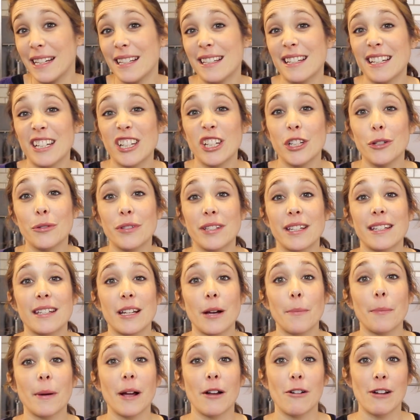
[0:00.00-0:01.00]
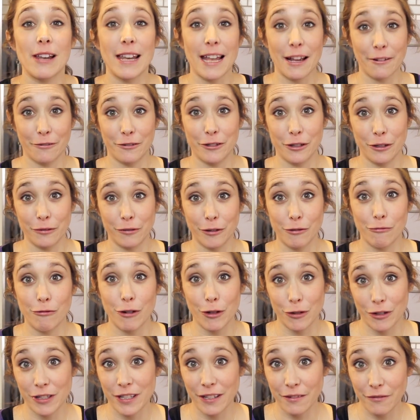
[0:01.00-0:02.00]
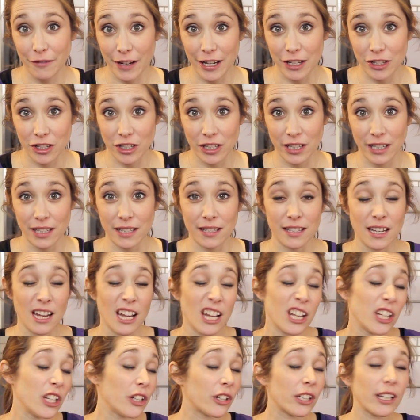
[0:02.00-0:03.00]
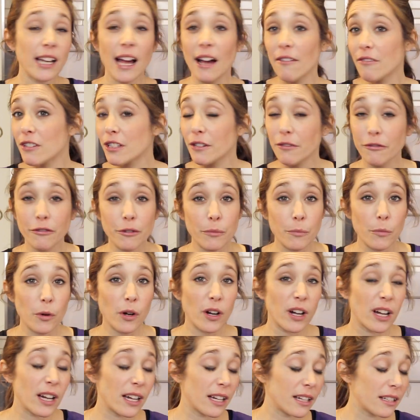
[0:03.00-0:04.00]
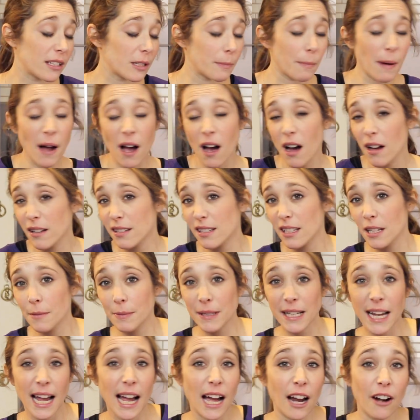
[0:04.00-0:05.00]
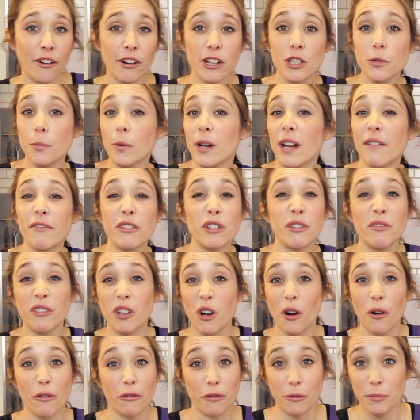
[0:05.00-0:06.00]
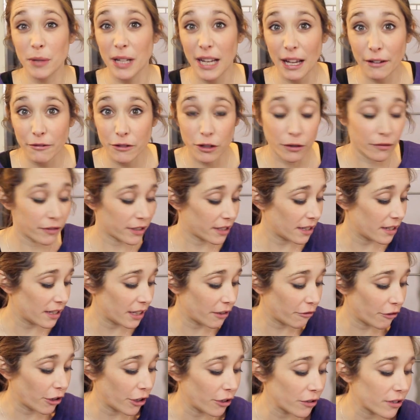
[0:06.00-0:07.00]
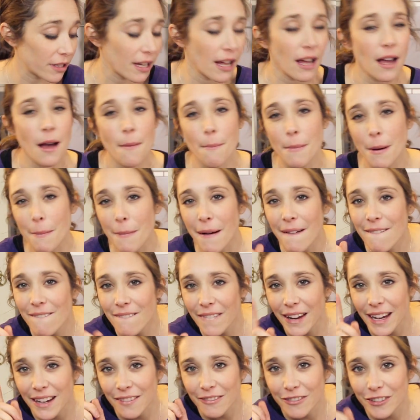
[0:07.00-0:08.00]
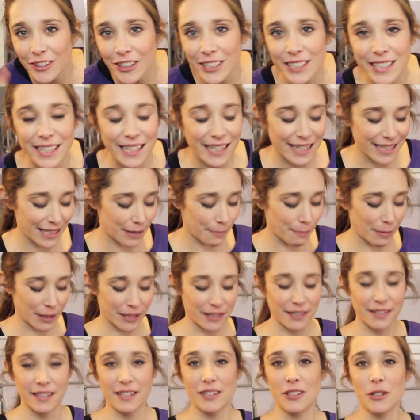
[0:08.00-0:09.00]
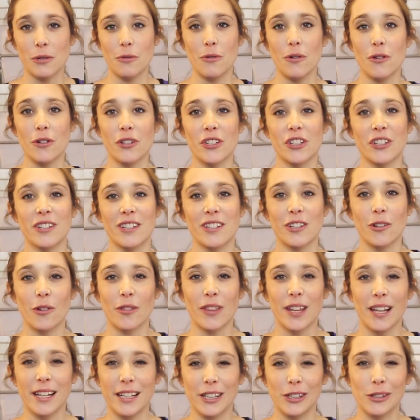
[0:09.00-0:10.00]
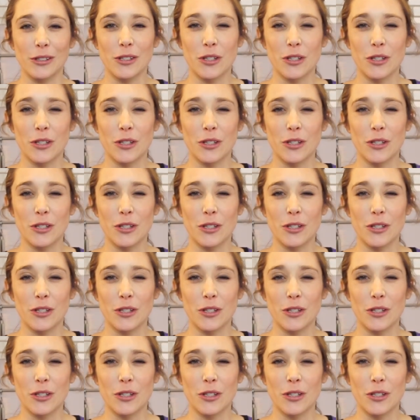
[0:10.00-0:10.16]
is it uses up leftover roasted veggies. You can have different ones, parsnips, carrots, whatever you've got from your leftover Sunday roast, but my favourite is butternut squash because it's got that little